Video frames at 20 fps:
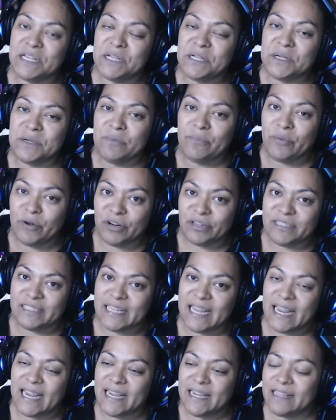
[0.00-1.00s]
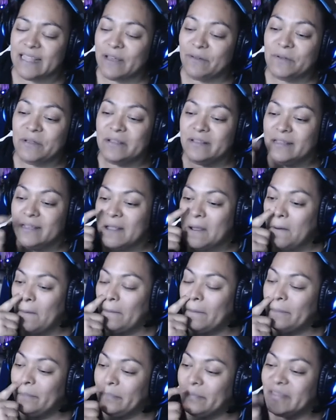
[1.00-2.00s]
birthday that we, you know,
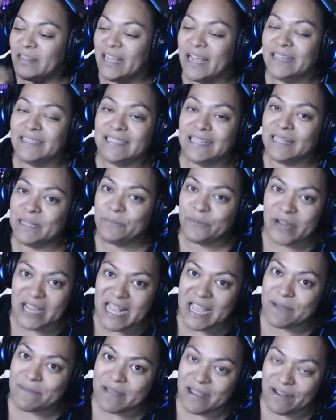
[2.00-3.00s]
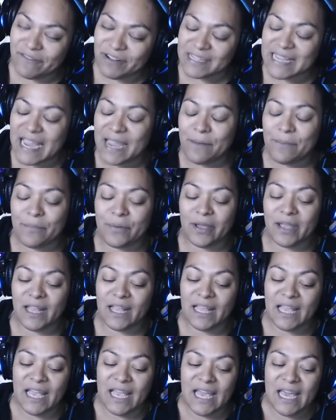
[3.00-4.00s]
I celebrate him every day, but
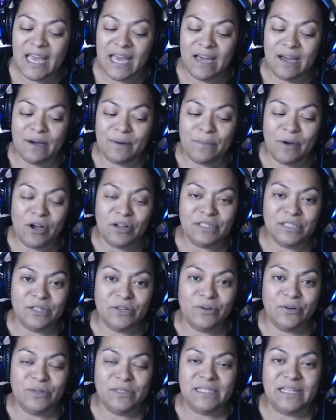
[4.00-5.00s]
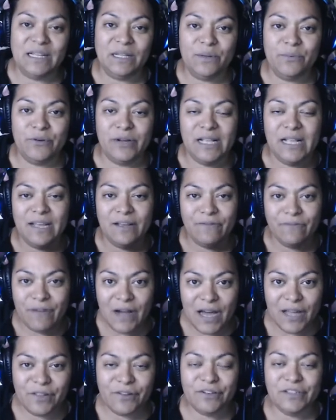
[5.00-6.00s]
um, also celebrating
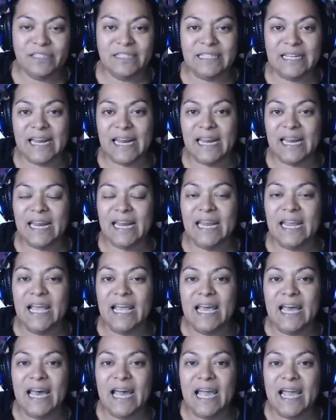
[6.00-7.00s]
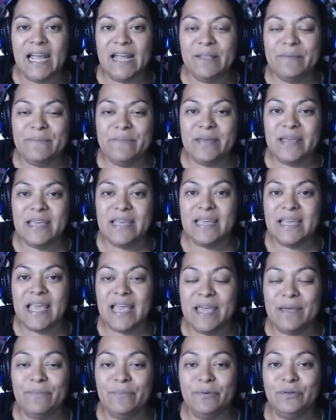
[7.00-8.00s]
Father's Day and being
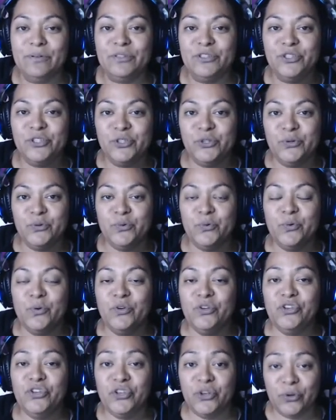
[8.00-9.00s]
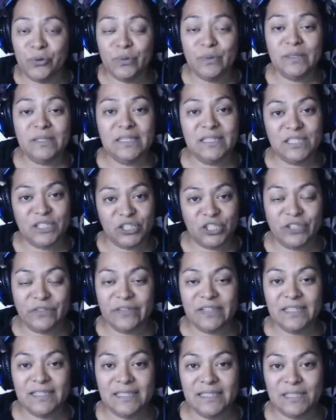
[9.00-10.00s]
able to use the
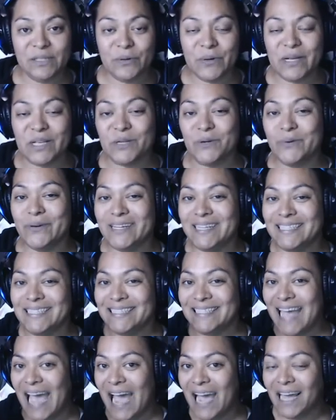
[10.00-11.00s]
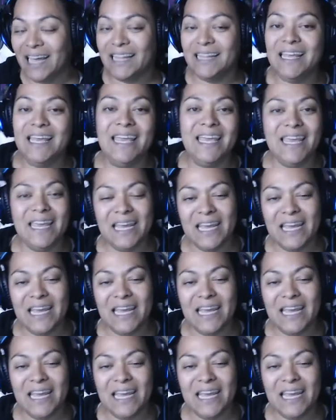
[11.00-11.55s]
service so I know exactly